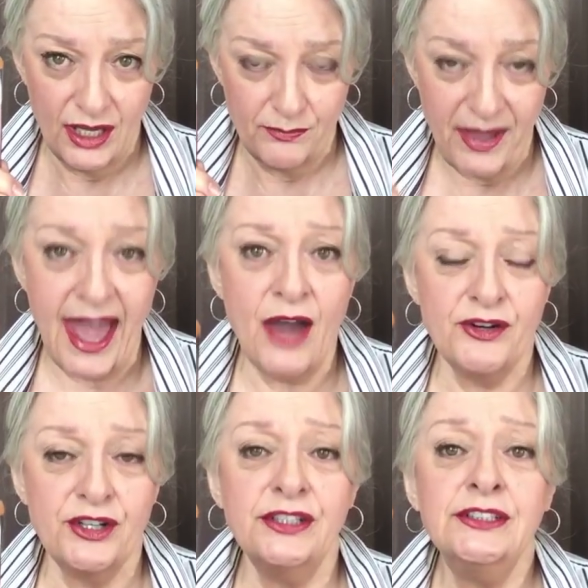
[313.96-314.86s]

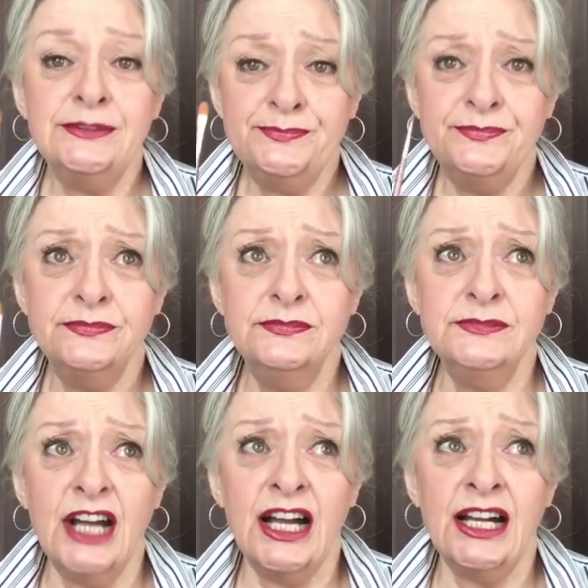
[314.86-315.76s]
powder,
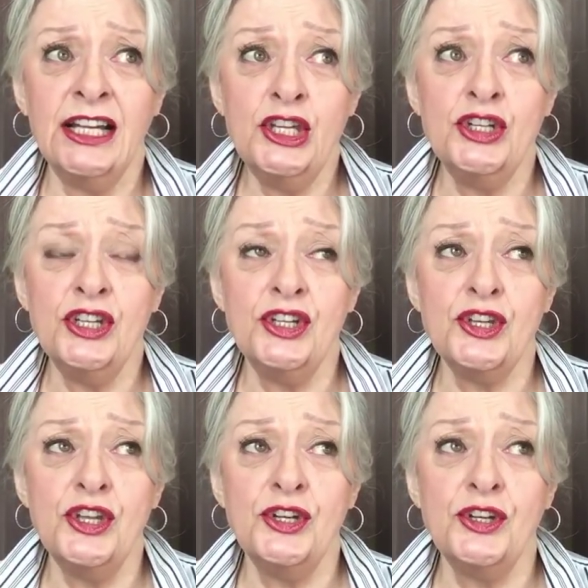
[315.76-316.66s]

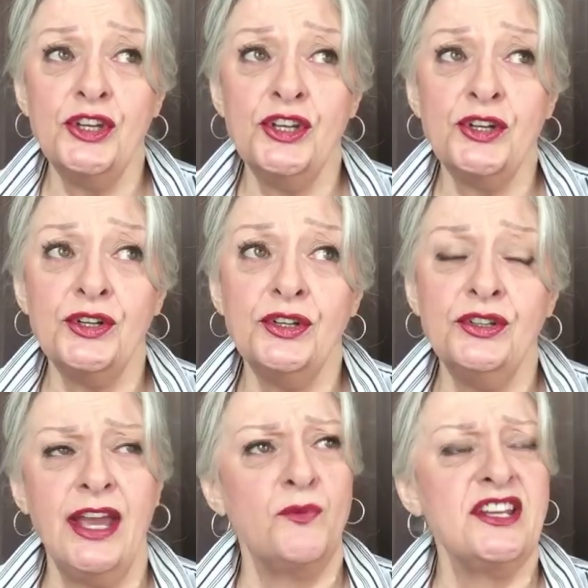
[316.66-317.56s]
dual
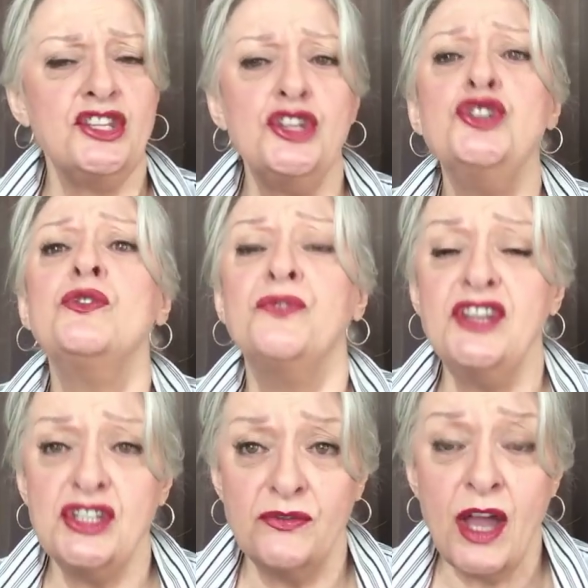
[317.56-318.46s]

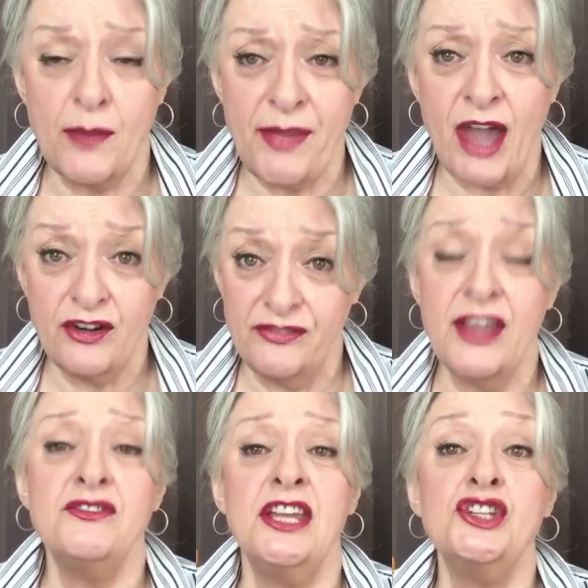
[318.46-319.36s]
finish powder
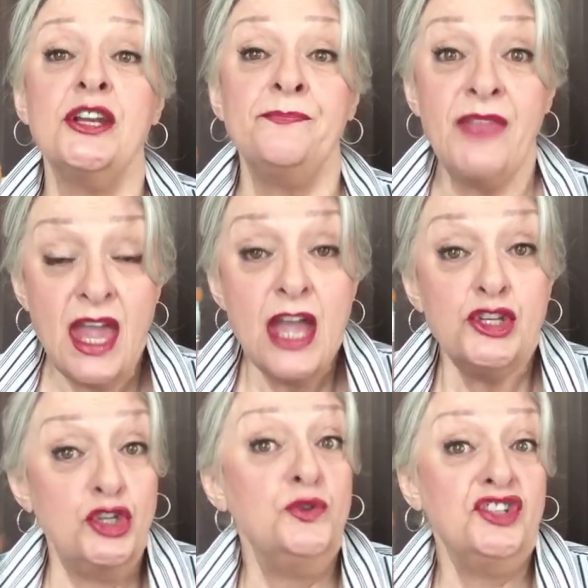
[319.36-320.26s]
foundation,
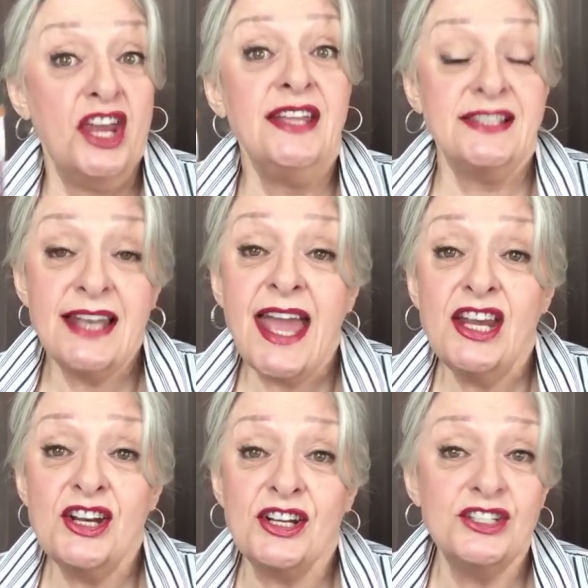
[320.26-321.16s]
2 shades
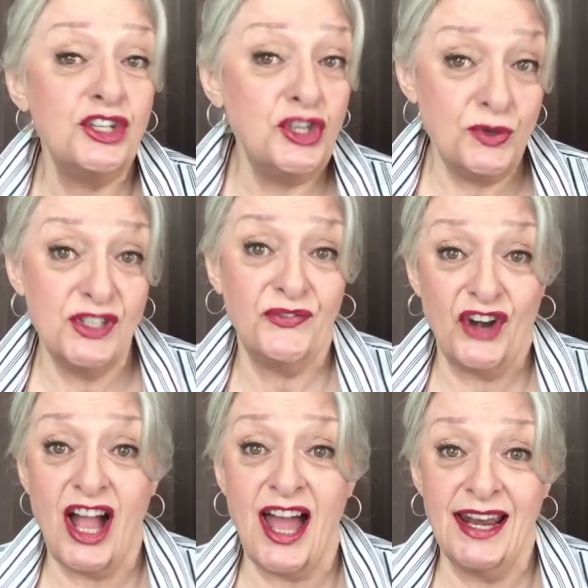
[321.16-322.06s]
lighter to use
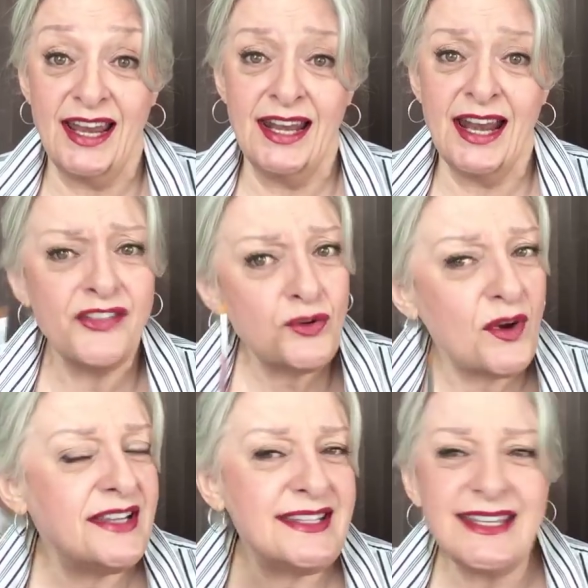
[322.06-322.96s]
for highlight.
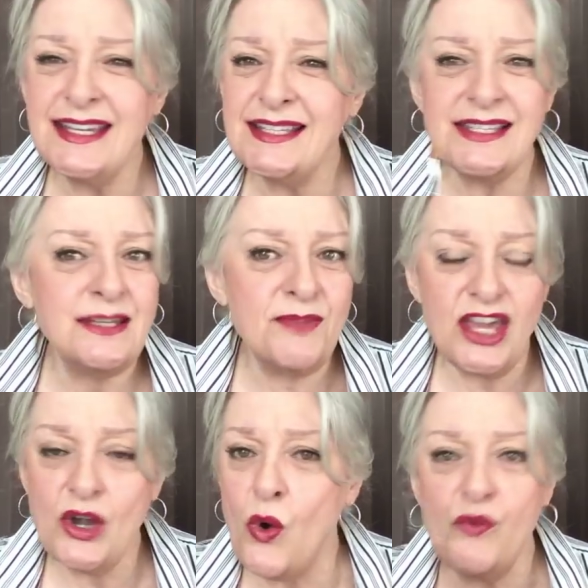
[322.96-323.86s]
Otherwise, it gets to
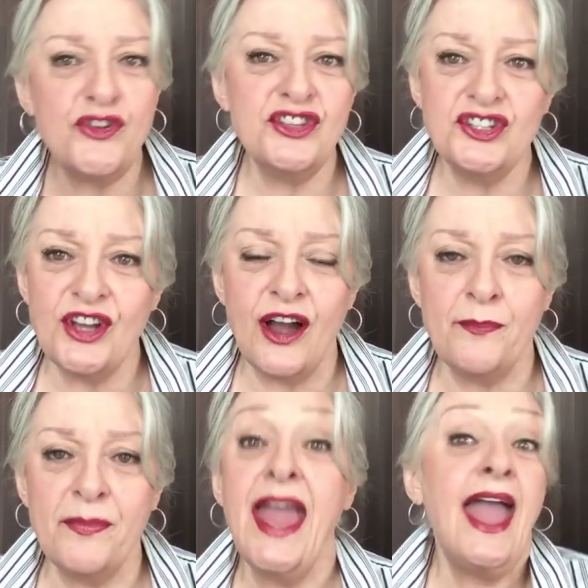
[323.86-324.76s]
be over the
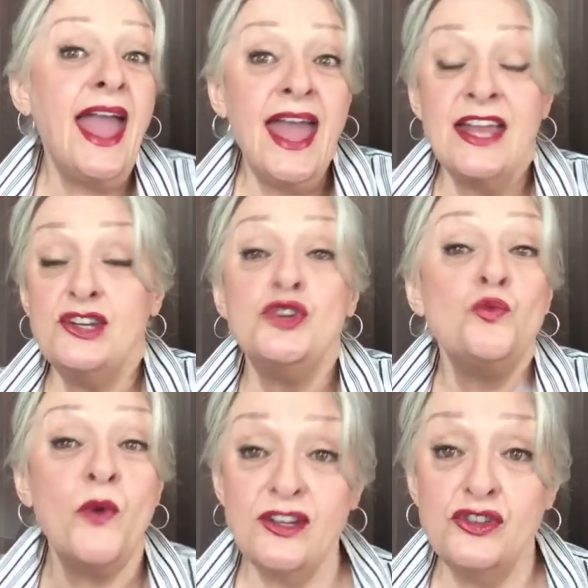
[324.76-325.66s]
top and
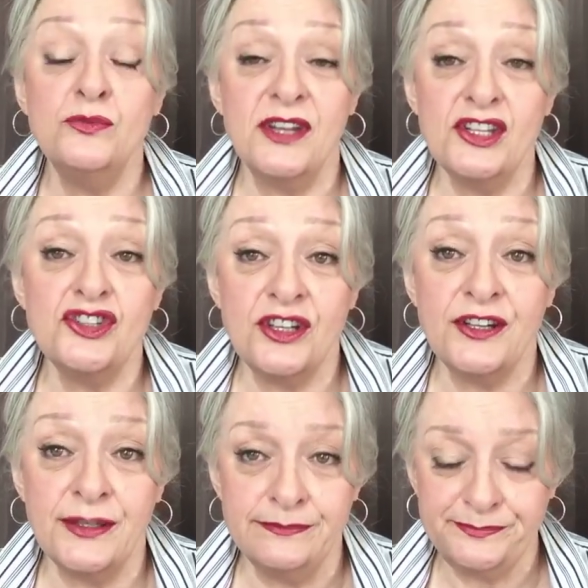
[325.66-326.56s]
way too much
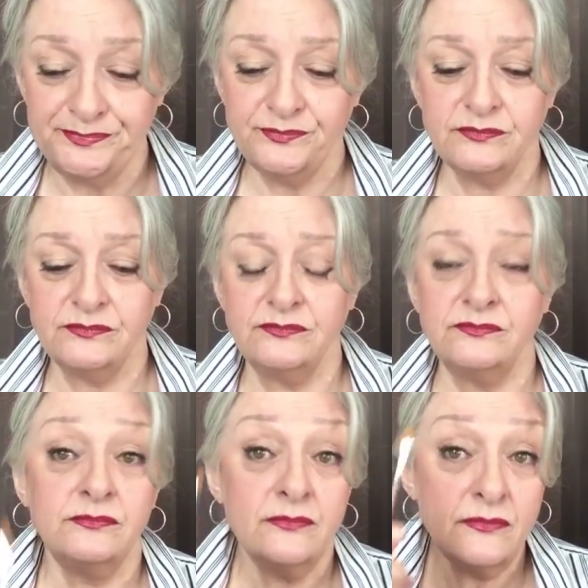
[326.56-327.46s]
time.
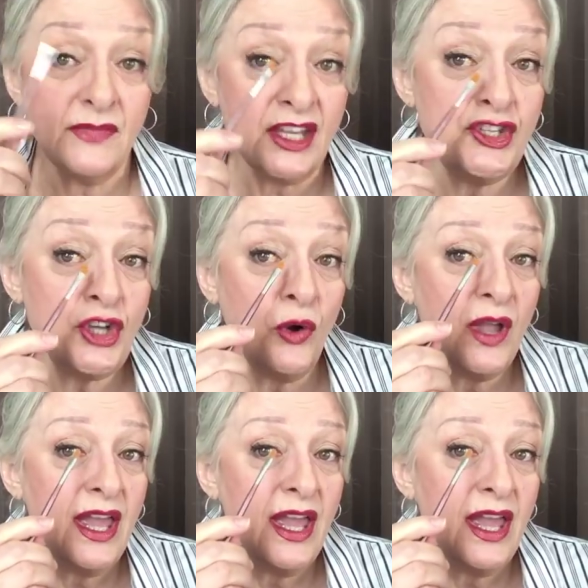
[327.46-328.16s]
So